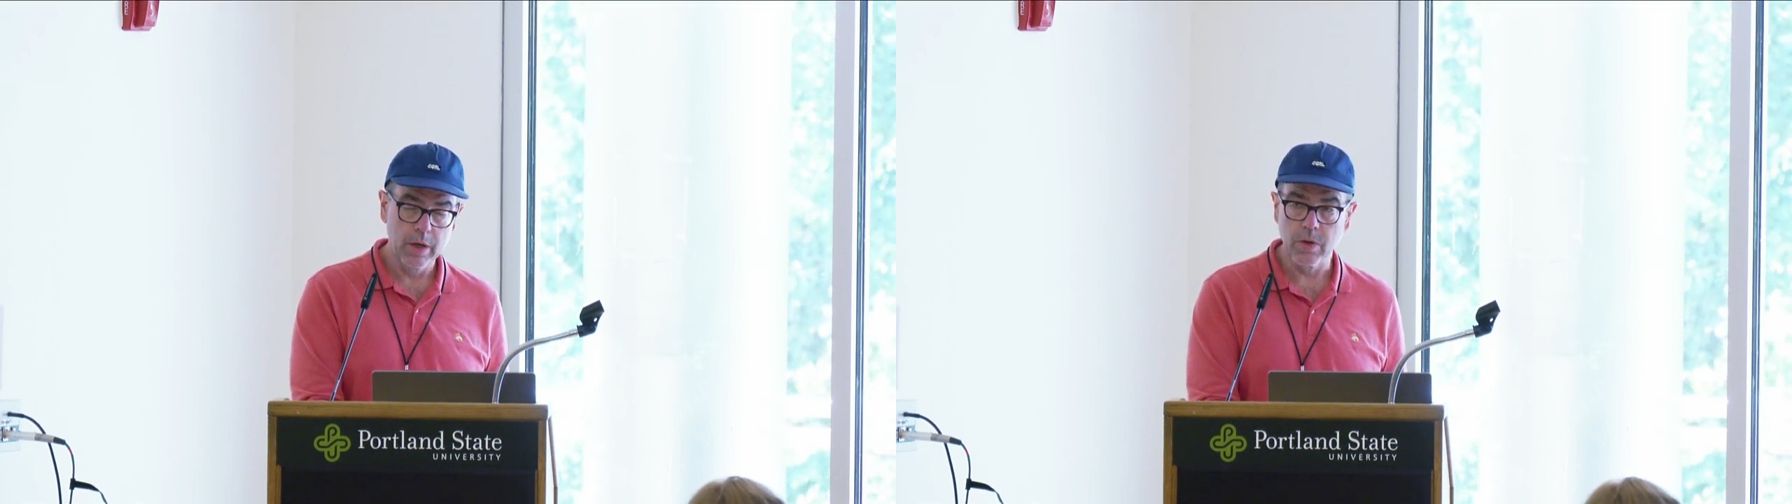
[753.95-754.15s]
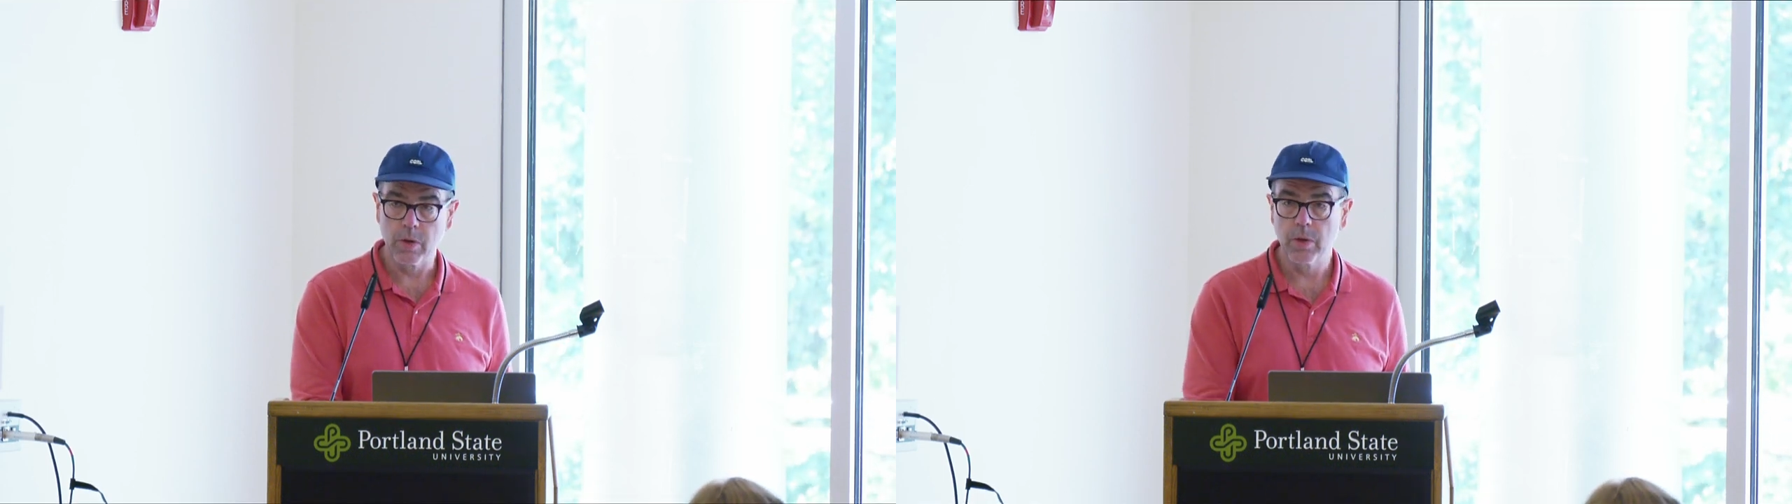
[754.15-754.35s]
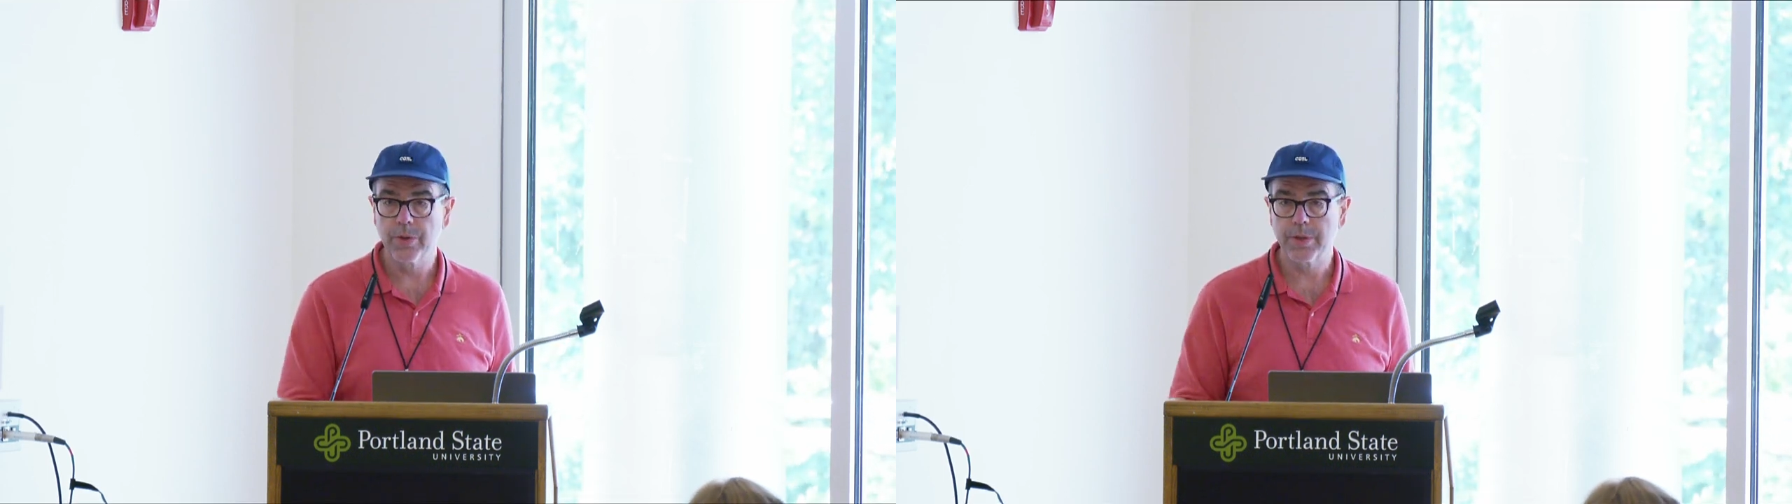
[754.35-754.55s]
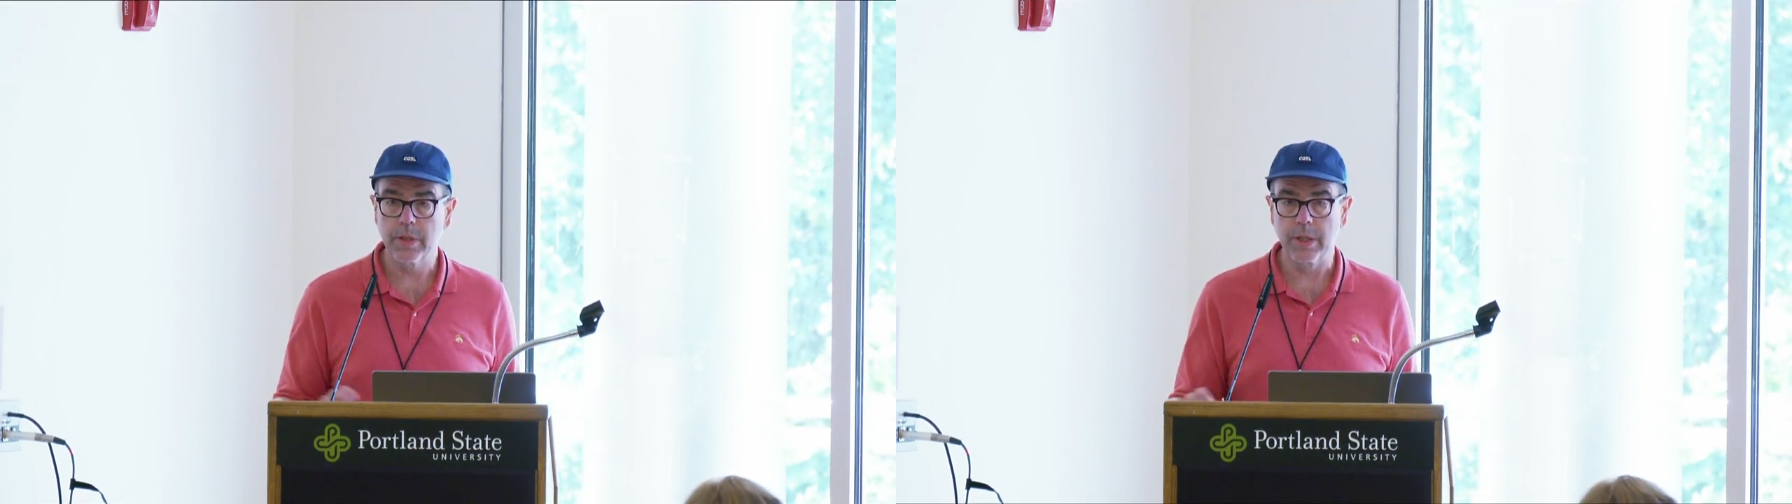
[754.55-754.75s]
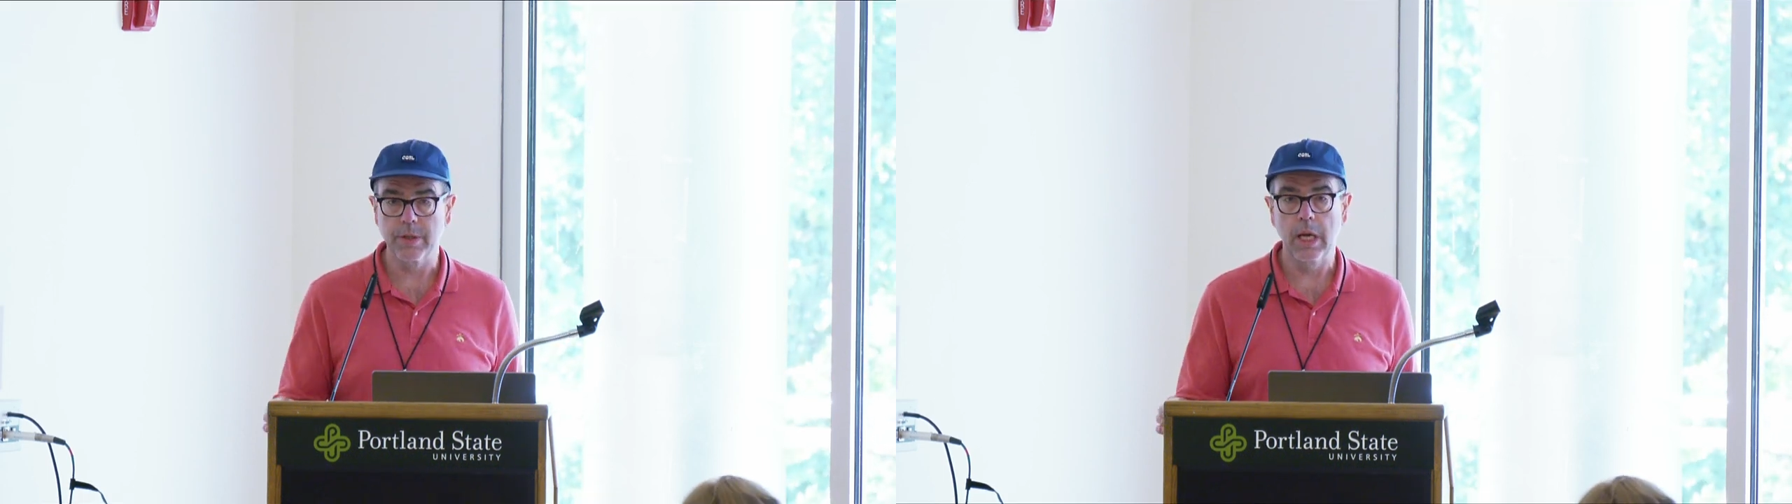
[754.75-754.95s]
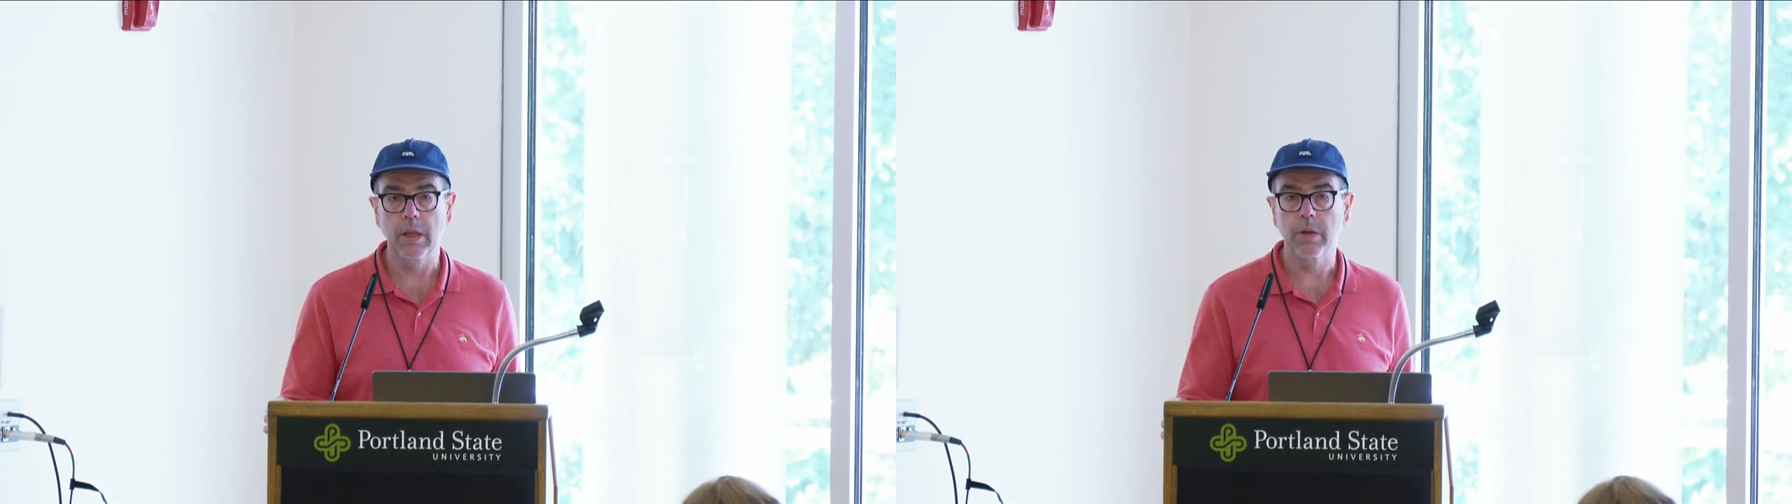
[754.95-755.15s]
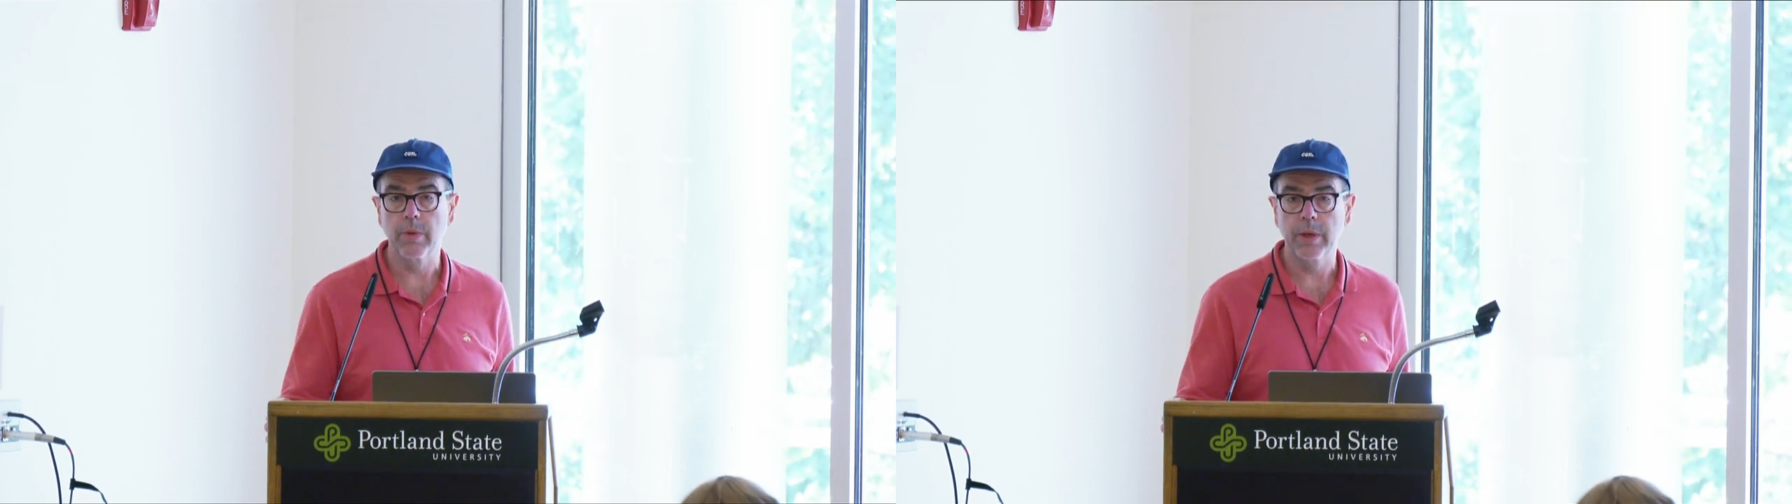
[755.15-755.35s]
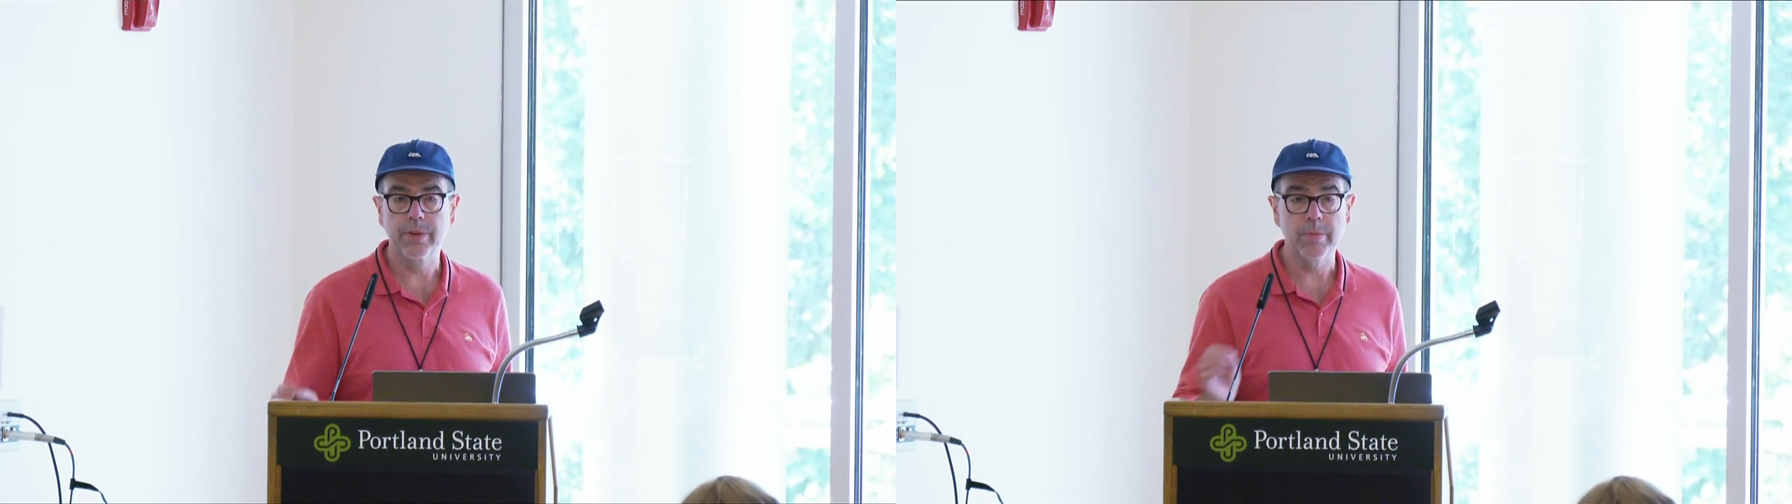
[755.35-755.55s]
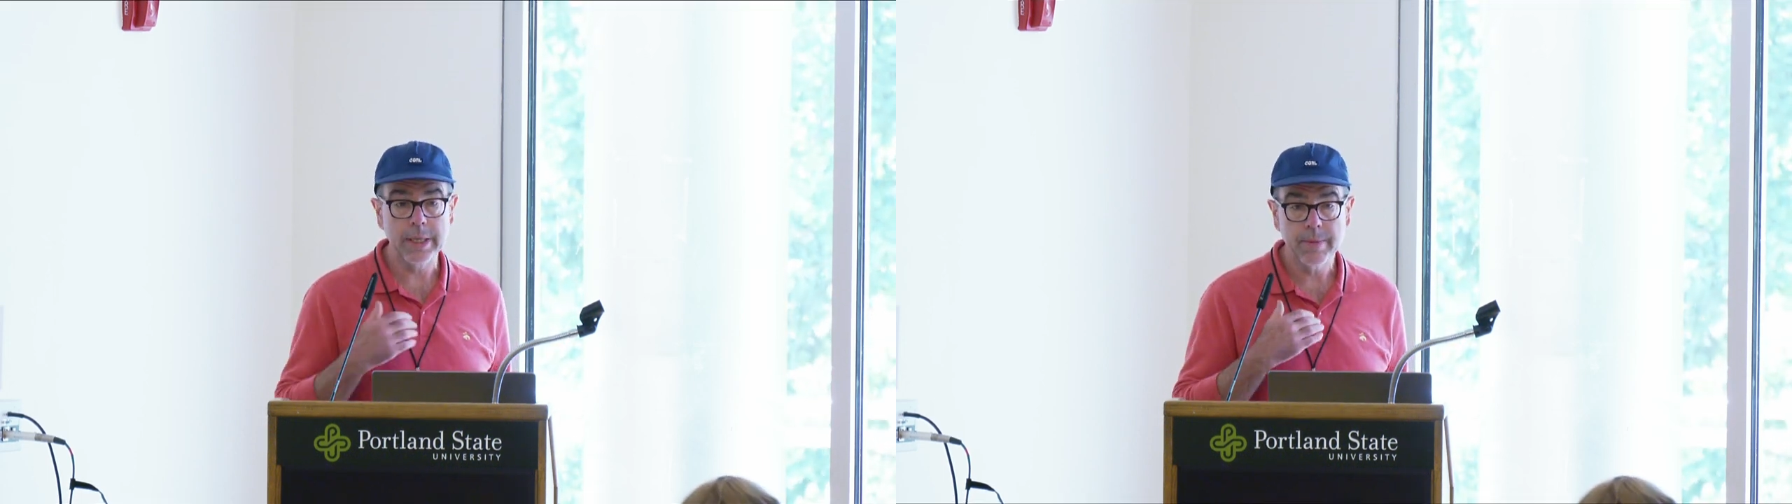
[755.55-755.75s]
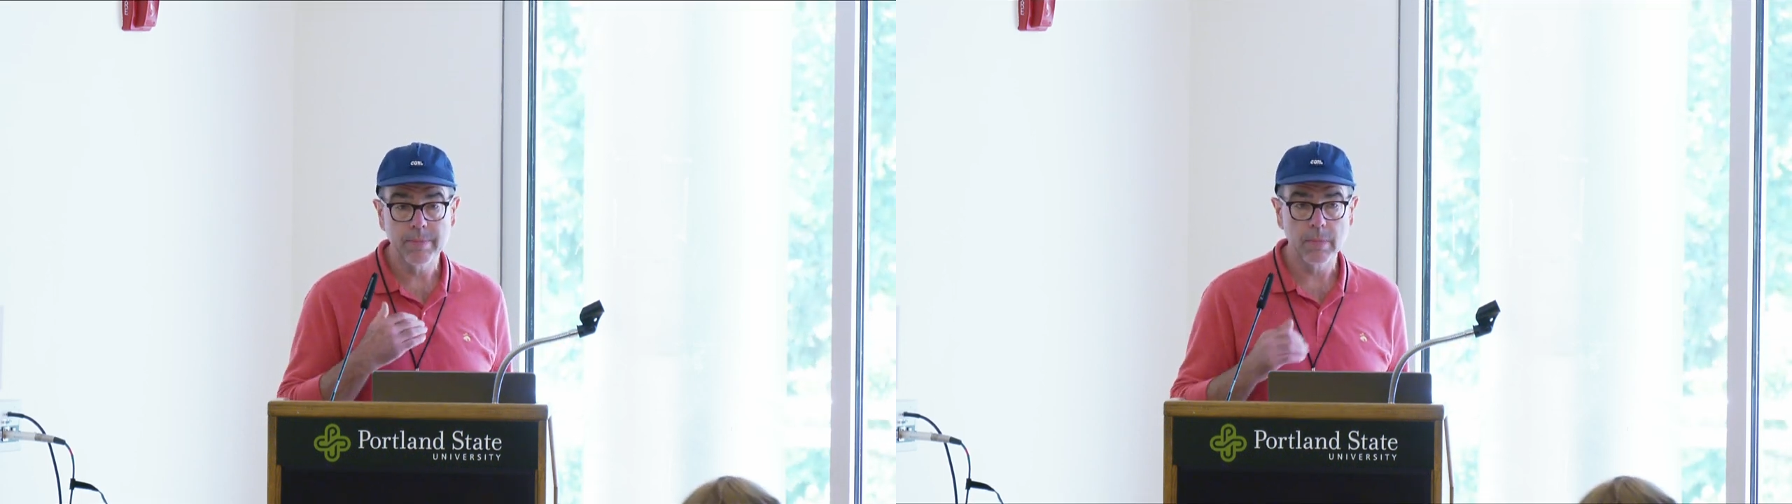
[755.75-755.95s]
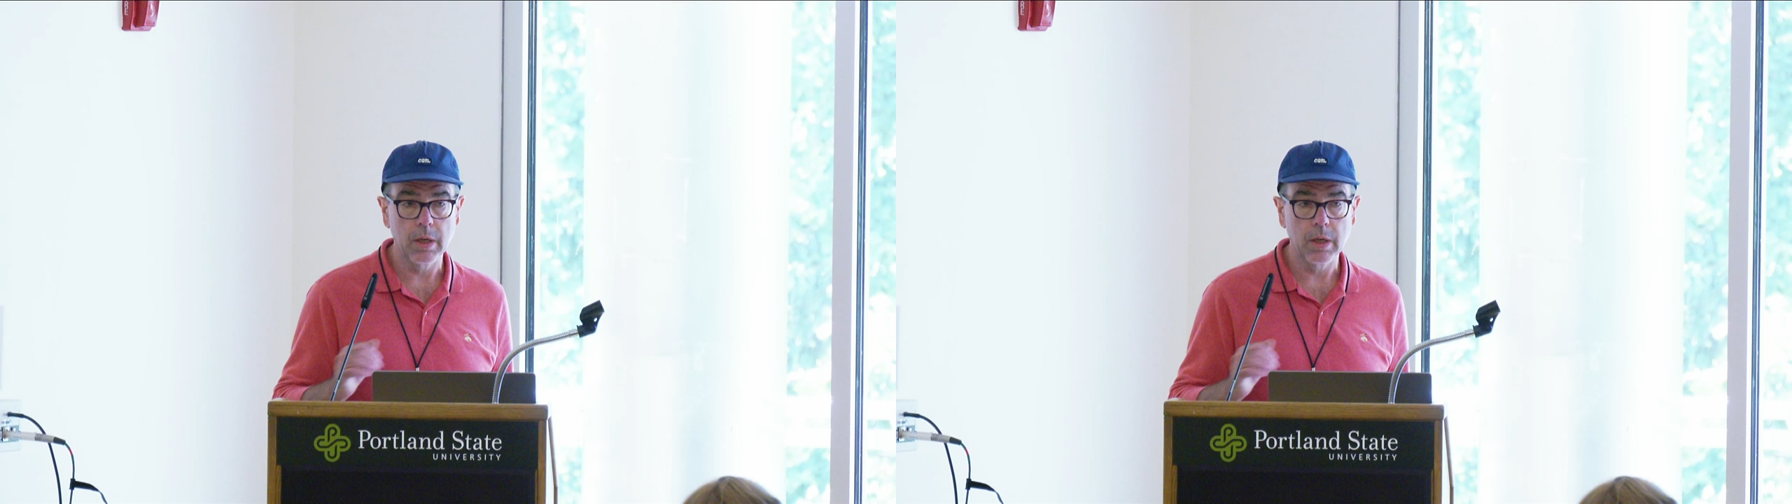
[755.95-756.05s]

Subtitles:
Google's does not look real to me,